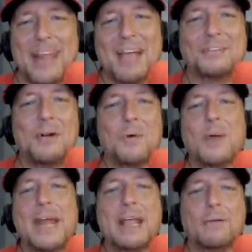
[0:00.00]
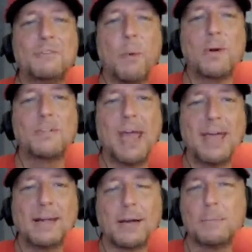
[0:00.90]
I'm a national radio sports
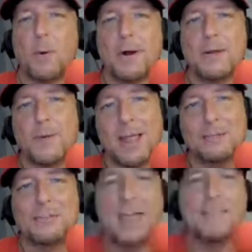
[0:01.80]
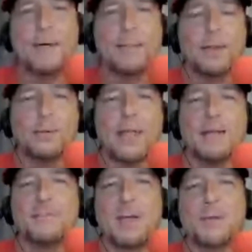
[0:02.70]
anchor, born and raised in the Lou,
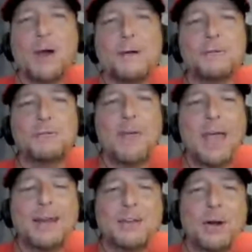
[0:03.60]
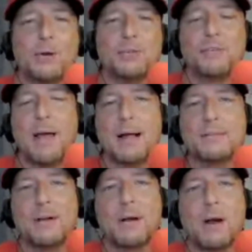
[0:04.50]
lifetime Cardinals fan, and your host for
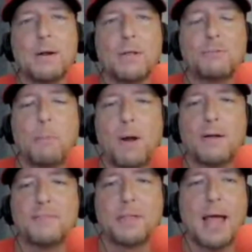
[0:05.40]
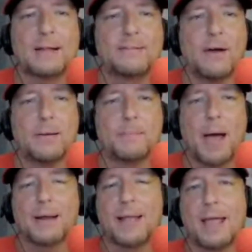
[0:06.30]
Locked On Cardinals, part of the Locked On
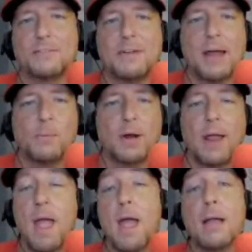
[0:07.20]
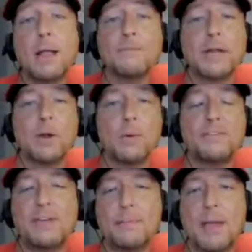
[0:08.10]
Podcast Network, covering your
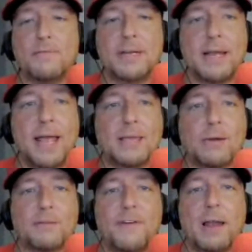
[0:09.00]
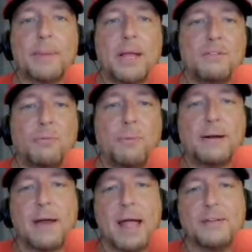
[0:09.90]
team every day. You can follow me on
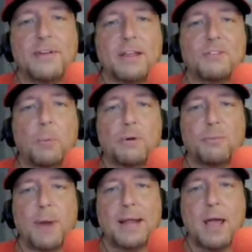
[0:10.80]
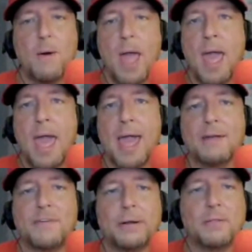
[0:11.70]
Twitter at J.D. Sports Radio
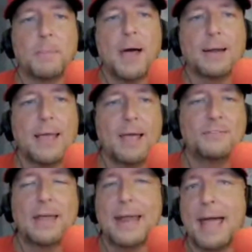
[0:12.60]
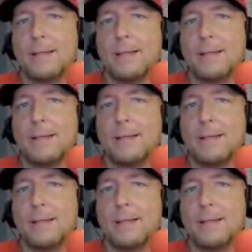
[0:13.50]
and follow the podcast at